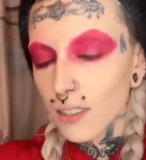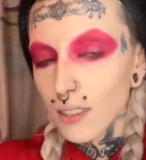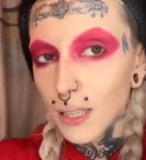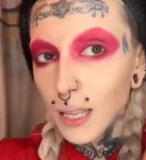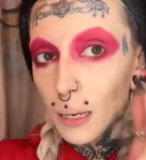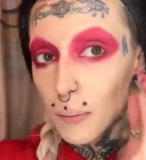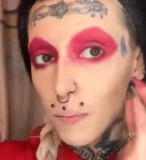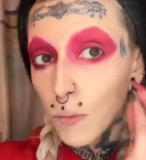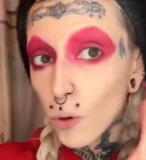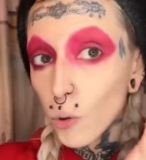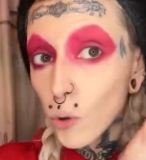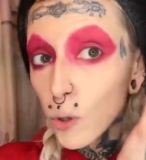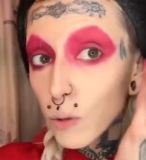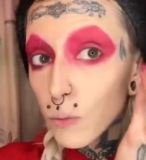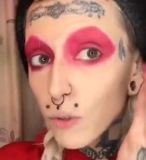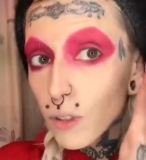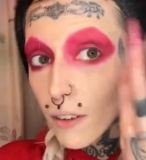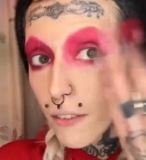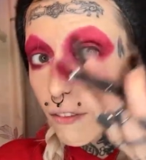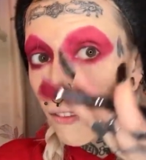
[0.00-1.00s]
like
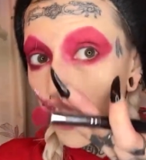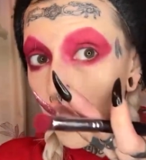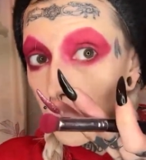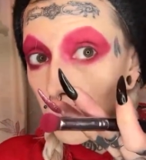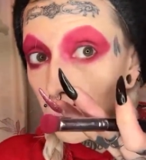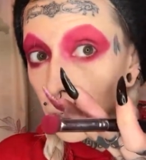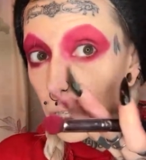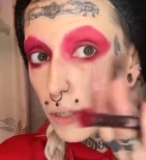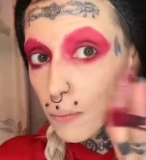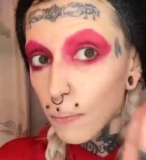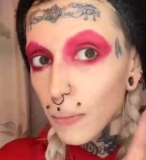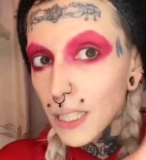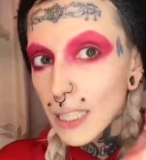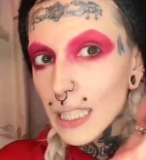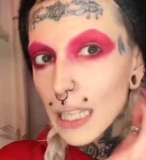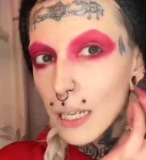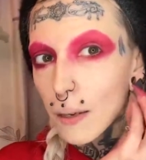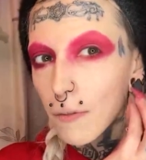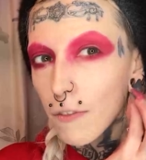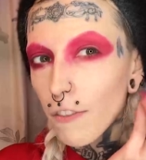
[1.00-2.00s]
maroon to vibrant, but it's
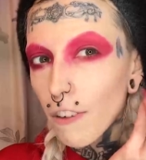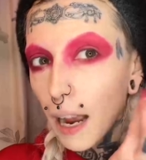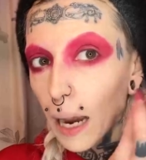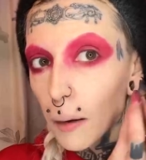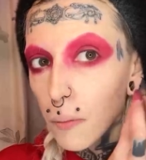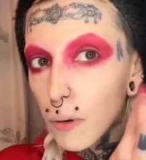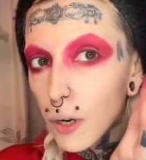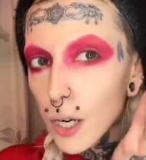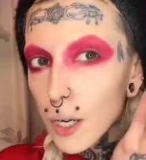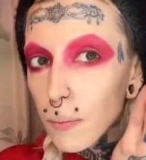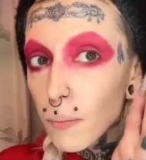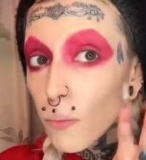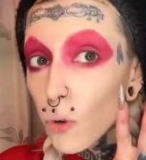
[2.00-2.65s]
like a vibrant